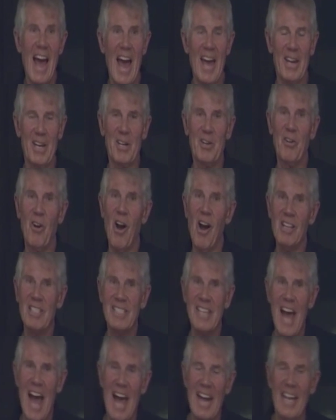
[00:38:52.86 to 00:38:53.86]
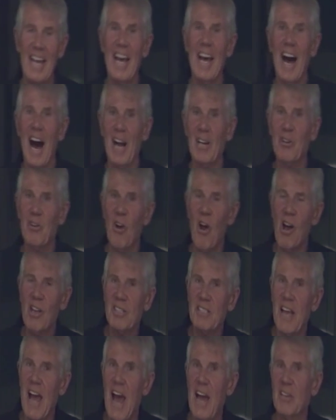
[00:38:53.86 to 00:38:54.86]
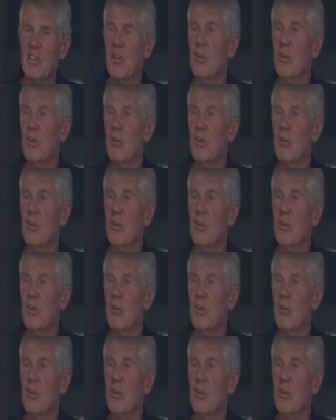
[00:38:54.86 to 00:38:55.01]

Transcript: and across that, across that,